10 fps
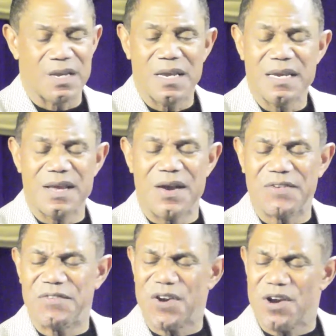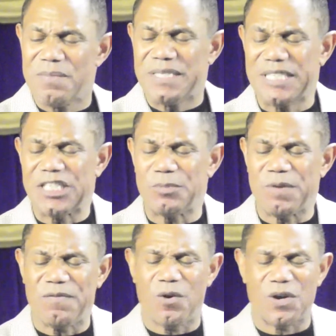Now, you've heard me teach
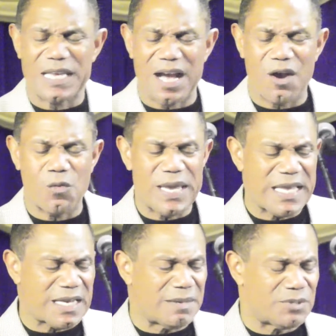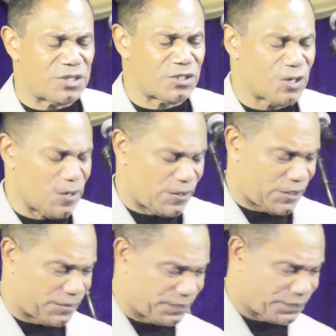before, y'all. We come to church
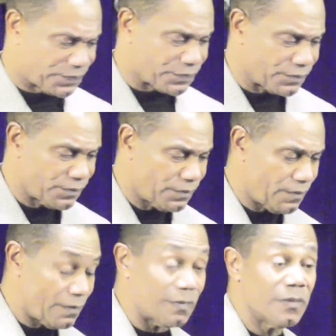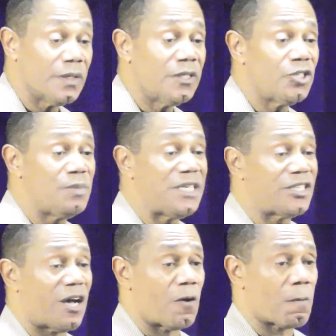to be
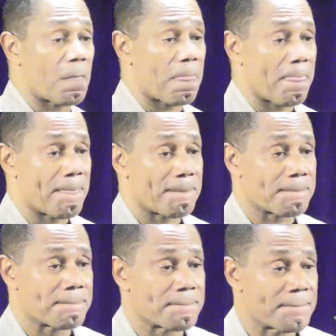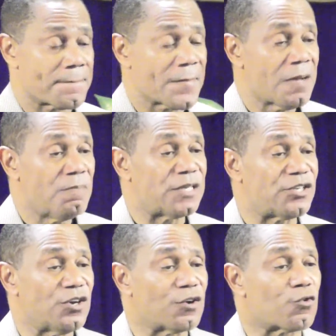taught. But
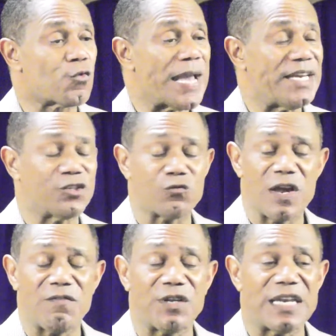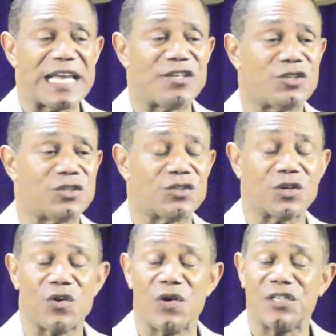your greatest revelations are
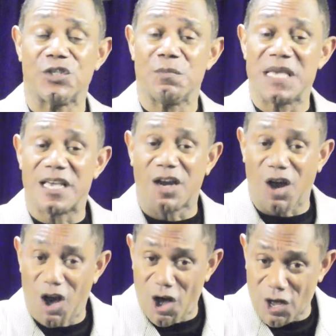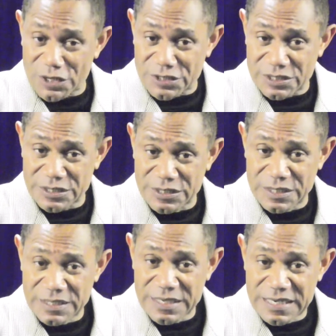going to be caught
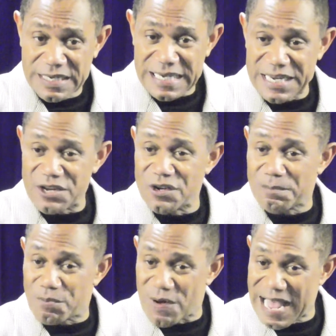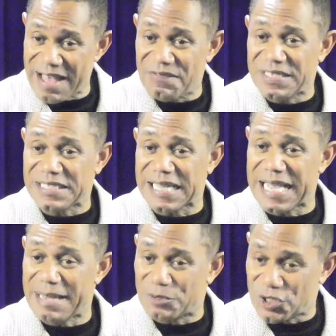in your private
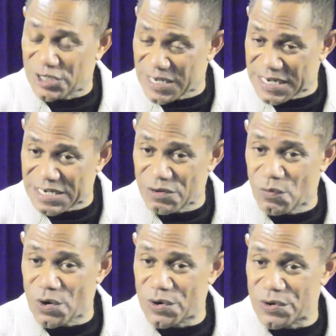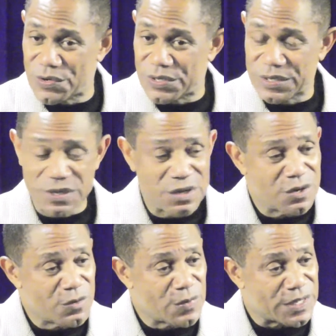time studying the Word
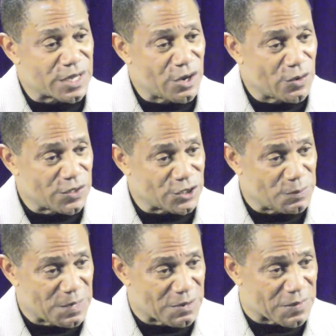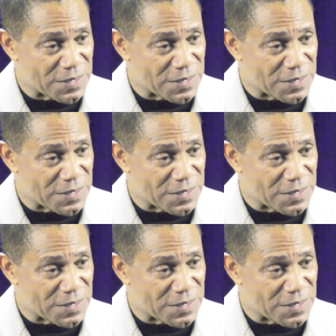with the Holy Spirit.